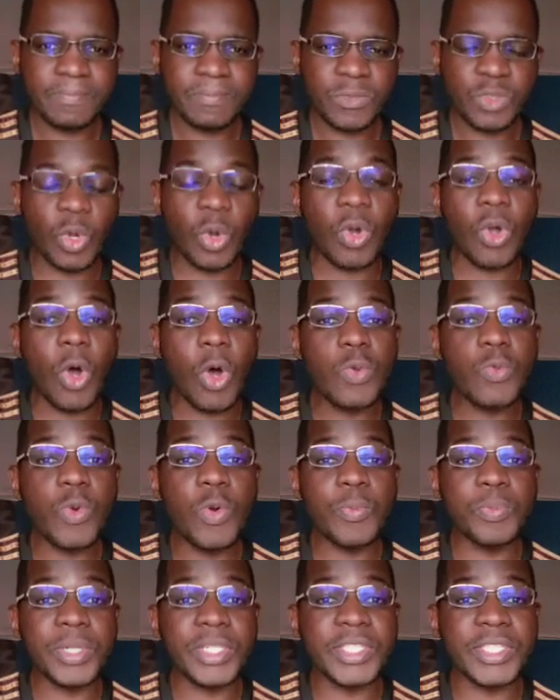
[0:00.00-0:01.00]
So God
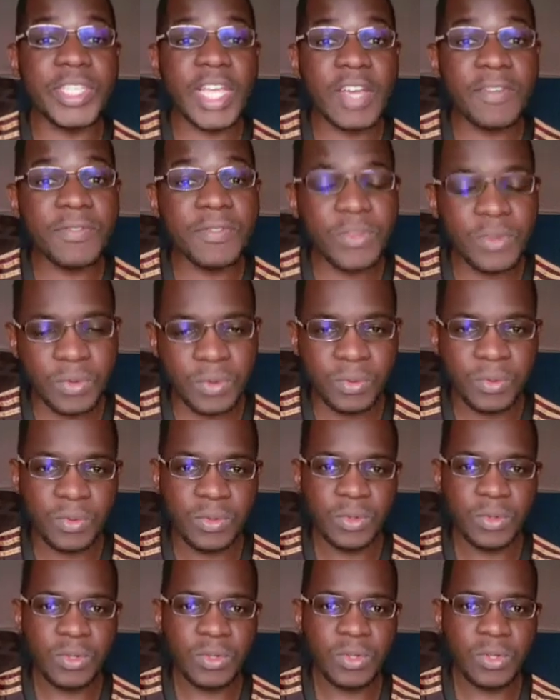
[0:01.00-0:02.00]
will preserve you
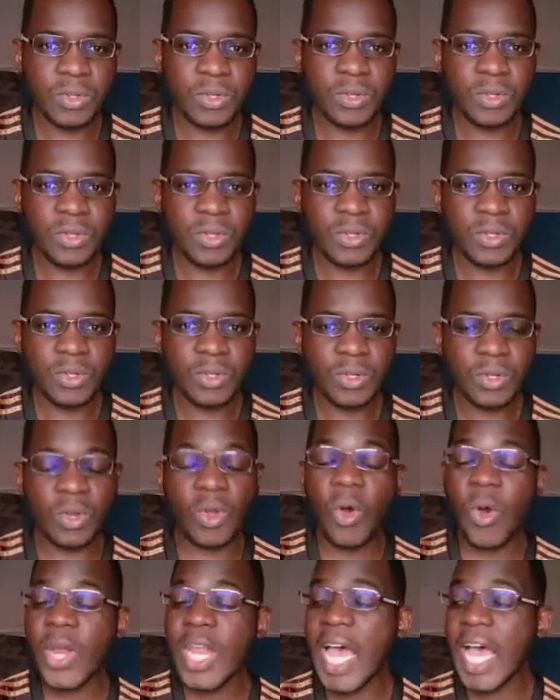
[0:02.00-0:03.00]

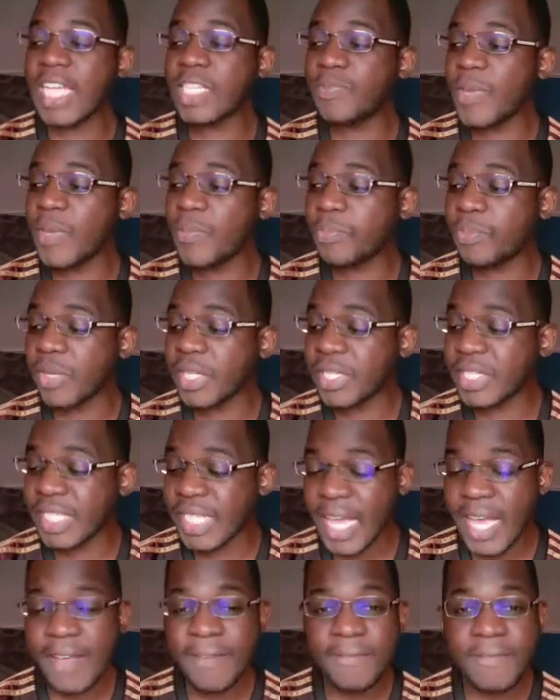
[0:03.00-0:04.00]
God has been
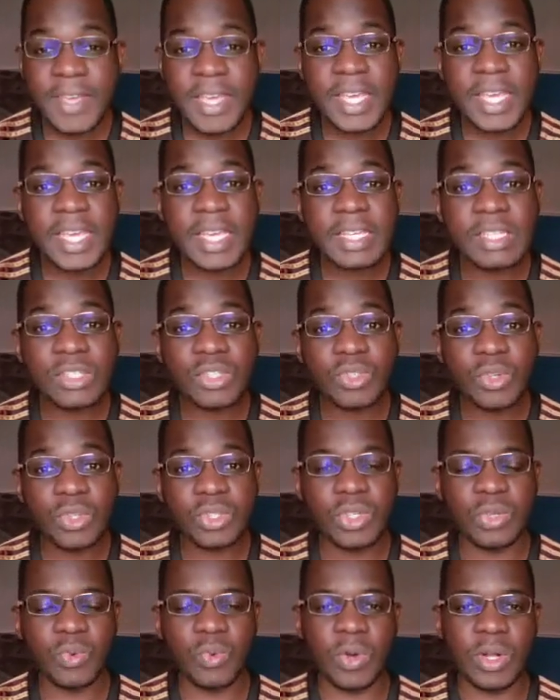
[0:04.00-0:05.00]
preserving his
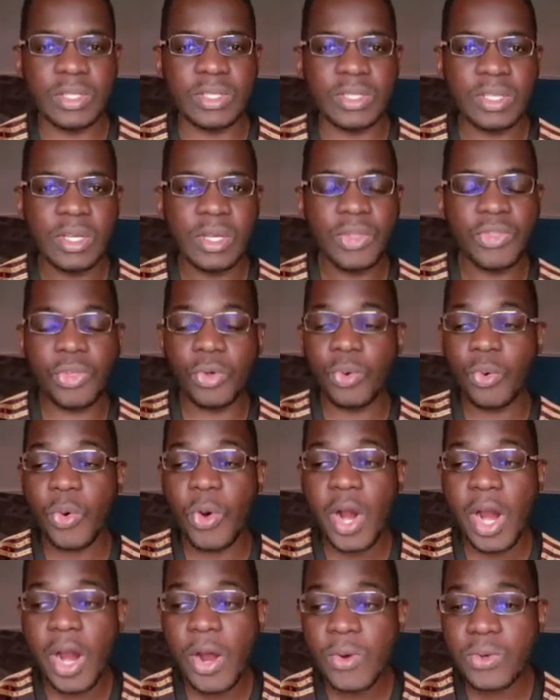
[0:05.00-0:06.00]
chosen ones
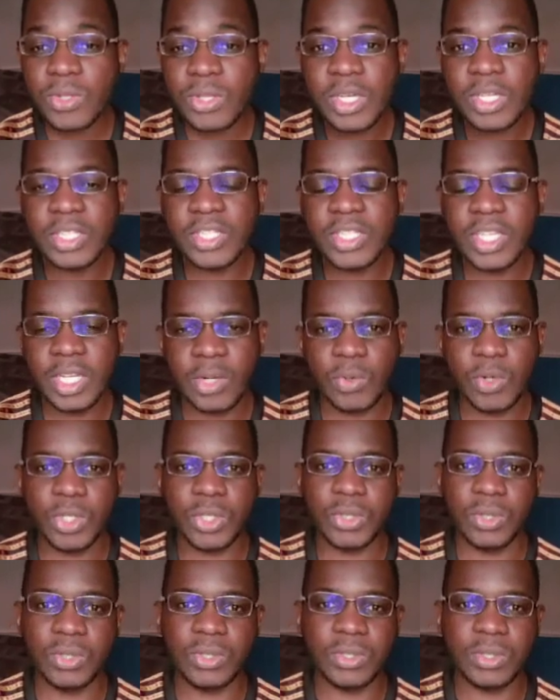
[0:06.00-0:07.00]
throughout
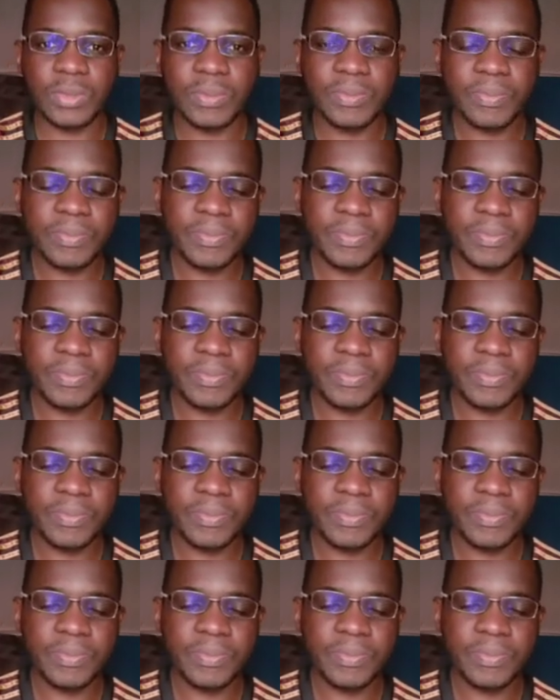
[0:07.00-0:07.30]
generations.